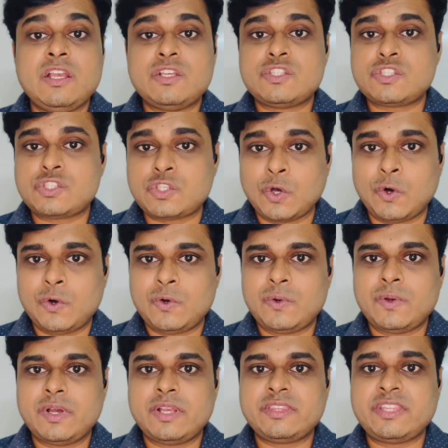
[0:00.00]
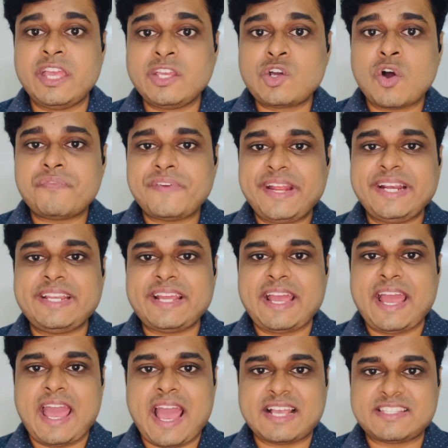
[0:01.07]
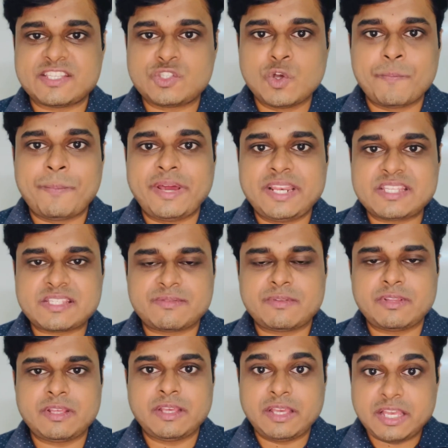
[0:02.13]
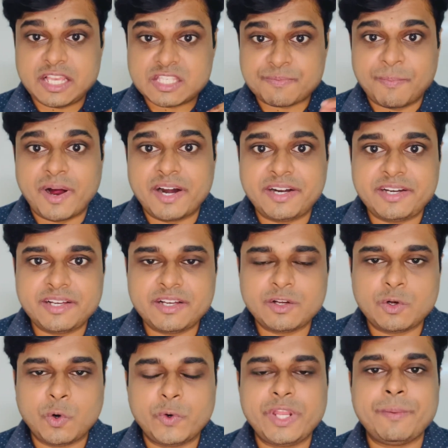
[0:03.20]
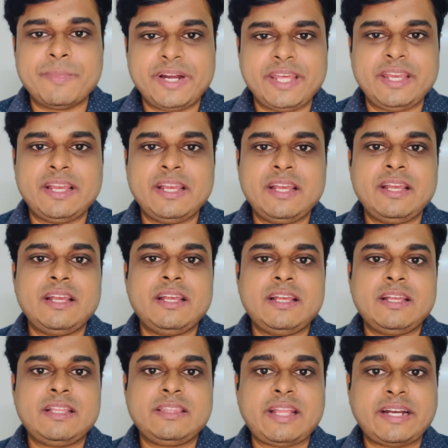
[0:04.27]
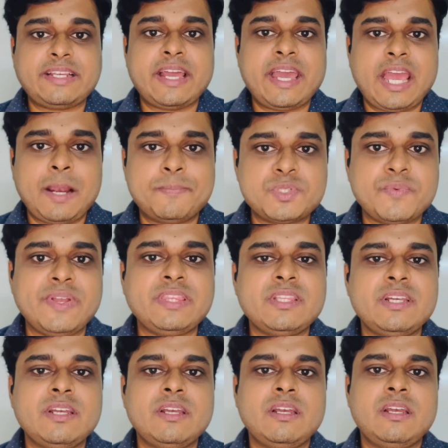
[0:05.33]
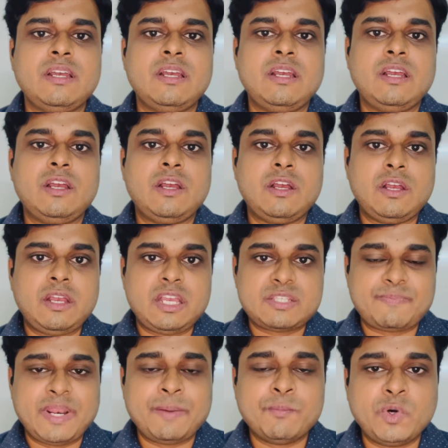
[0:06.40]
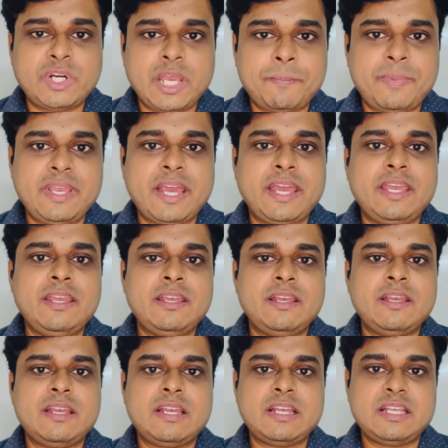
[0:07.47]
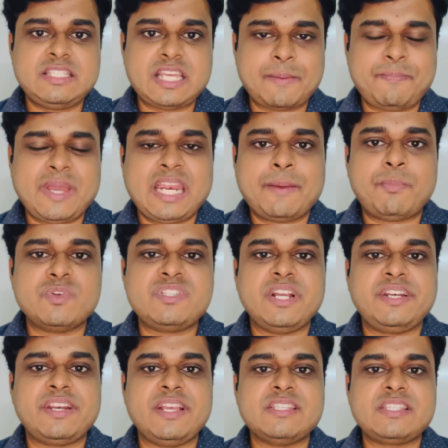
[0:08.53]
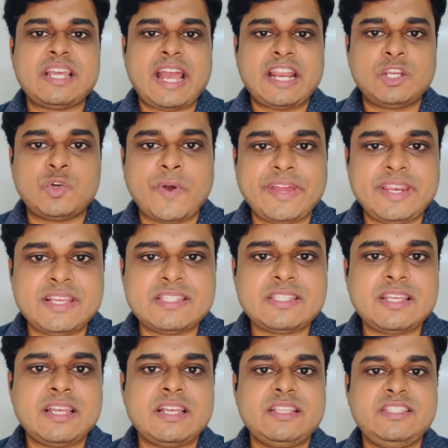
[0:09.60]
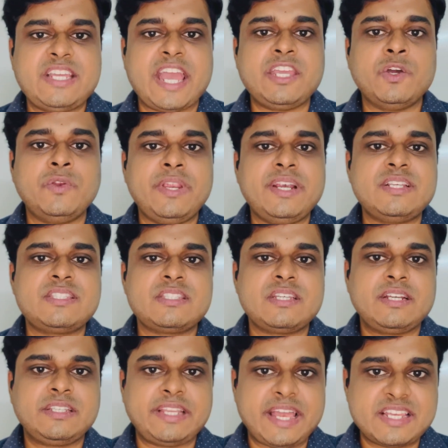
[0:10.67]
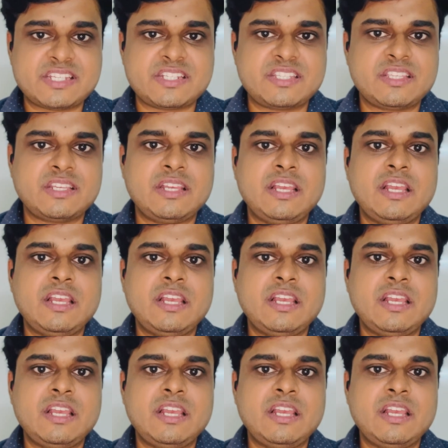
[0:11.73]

So think of it as a super smart coding buddy that helps with Spring Boot API, JPA repositories and queries JUnits, tests,